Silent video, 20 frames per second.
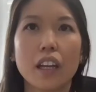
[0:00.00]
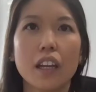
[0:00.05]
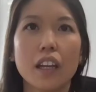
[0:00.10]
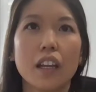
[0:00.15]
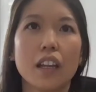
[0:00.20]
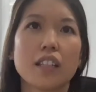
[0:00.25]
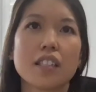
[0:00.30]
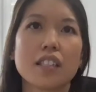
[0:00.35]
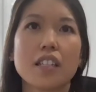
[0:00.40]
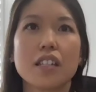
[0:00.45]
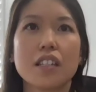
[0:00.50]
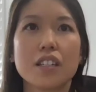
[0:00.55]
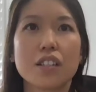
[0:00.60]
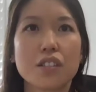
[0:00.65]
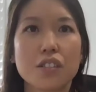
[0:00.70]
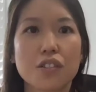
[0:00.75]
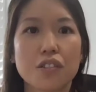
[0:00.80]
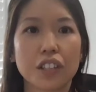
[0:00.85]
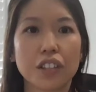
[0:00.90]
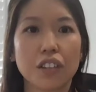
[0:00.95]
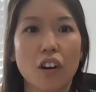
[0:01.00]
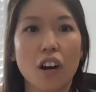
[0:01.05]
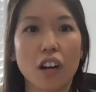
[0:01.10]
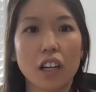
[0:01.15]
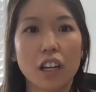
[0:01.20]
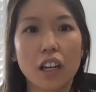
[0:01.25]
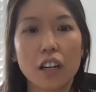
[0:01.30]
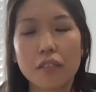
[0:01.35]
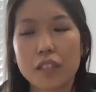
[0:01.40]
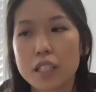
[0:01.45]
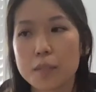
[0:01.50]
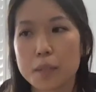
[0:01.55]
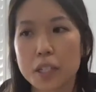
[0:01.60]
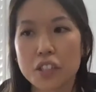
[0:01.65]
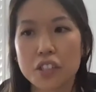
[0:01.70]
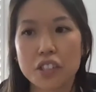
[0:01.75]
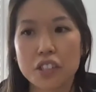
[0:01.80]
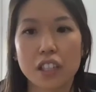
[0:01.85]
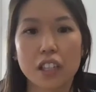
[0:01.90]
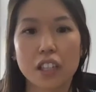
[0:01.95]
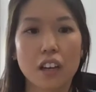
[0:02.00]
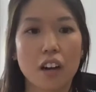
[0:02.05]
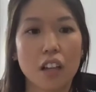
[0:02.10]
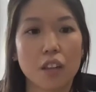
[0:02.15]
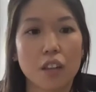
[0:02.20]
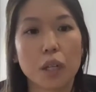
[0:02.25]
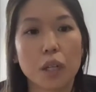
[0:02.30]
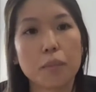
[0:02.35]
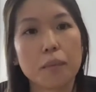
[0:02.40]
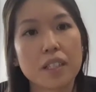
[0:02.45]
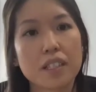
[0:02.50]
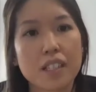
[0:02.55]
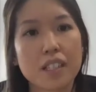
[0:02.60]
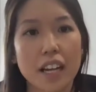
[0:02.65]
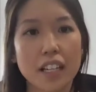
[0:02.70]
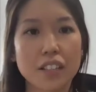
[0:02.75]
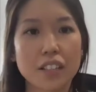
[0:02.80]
in this industry long enough, especially on the Ringba side.